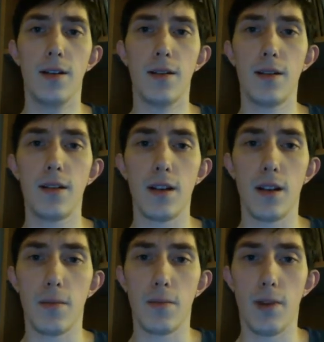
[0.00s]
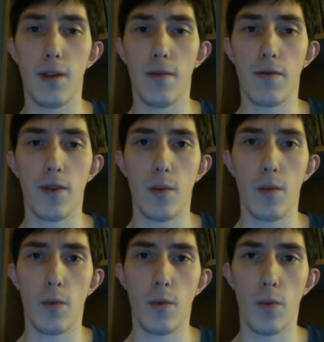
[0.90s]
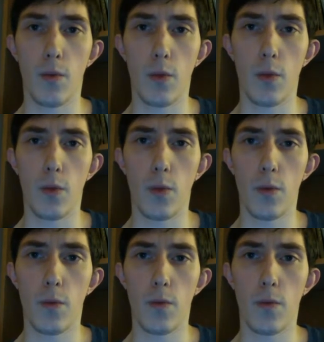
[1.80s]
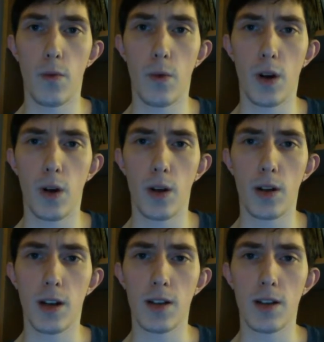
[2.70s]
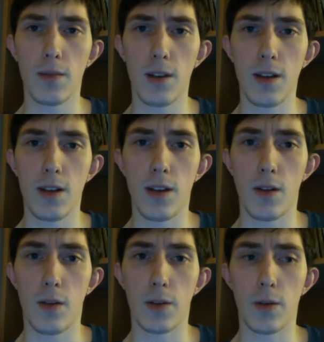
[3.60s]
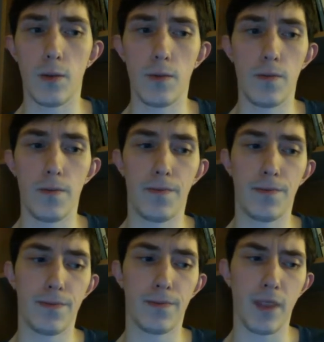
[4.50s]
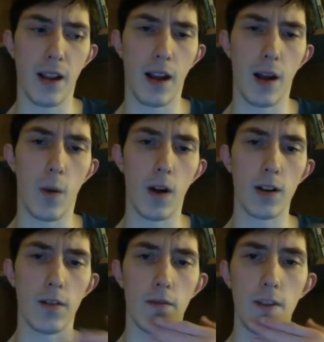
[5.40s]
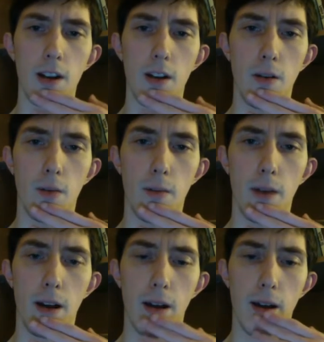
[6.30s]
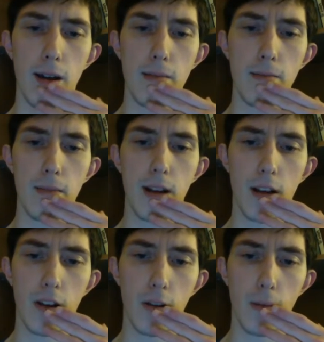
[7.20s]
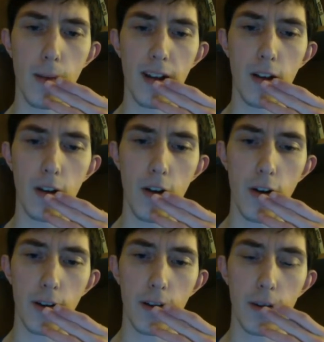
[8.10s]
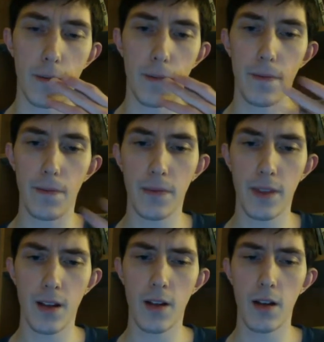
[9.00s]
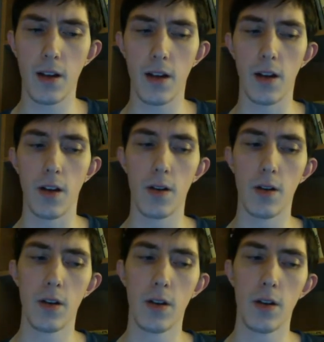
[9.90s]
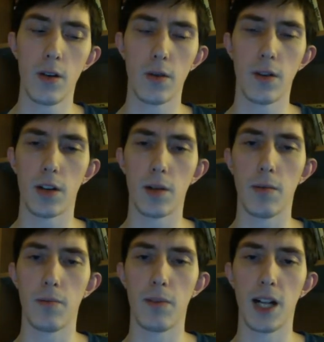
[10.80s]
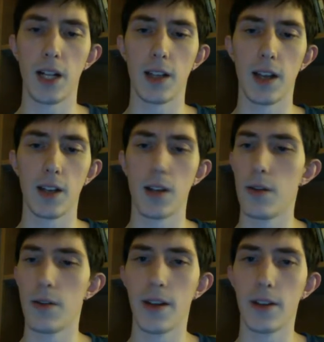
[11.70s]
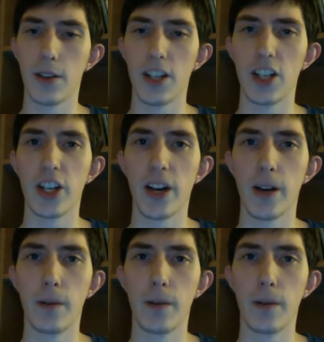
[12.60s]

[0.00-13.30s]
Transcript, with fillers: But from what it looks like to me, and also I watched a video by Micah Curtis, who talks about politics and other things on his channel.